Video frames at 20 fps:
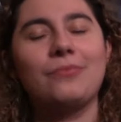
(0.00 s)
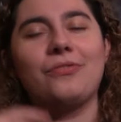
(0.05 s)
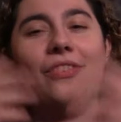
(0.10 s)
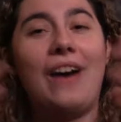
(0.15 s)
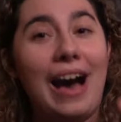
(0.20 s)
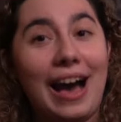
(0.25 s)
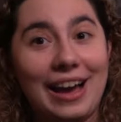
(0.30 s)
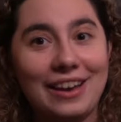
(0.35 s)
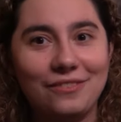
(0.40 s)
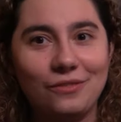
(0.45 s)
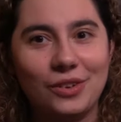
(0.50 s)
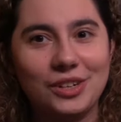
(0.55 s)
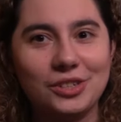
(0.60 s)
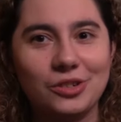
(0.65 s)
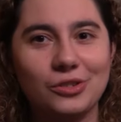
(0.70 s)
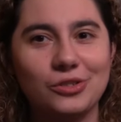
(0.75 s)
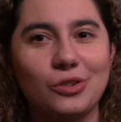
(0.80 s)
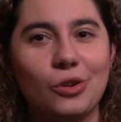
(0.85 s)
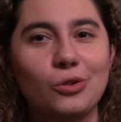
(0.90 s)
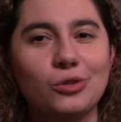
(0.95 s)
5
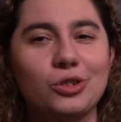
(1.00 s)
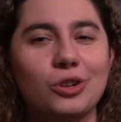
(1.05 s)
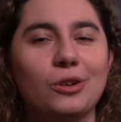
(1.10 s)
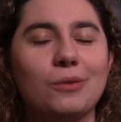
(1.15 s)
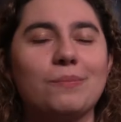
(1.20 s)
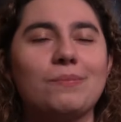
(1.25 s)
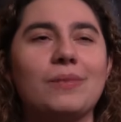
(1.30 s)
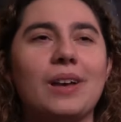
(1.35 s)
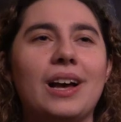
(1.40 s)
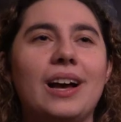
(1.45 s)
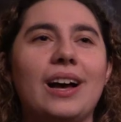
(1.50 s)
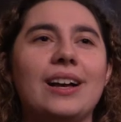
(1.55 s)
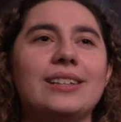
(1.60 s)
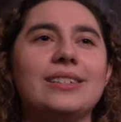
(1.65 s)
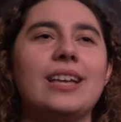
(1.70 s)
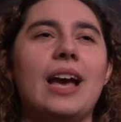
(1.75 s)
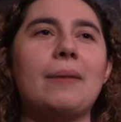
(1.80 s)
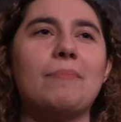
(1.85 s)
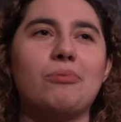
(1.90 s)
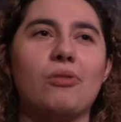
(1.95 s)
Winter Soldier
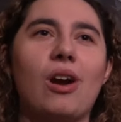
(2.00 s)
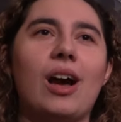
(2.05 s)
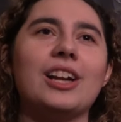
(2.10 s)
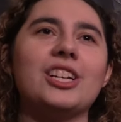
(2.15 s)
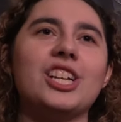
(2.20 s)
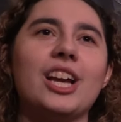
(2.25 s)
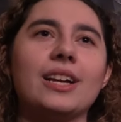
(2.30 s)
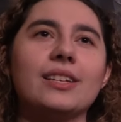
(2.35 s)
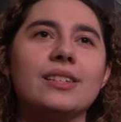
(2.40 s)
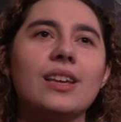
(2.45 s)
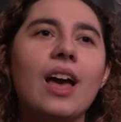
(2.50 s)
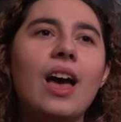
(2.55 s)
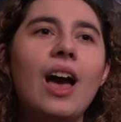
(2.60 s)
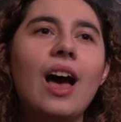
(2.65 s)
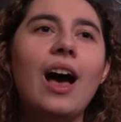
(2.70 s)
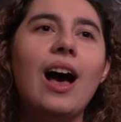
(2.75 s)
type project.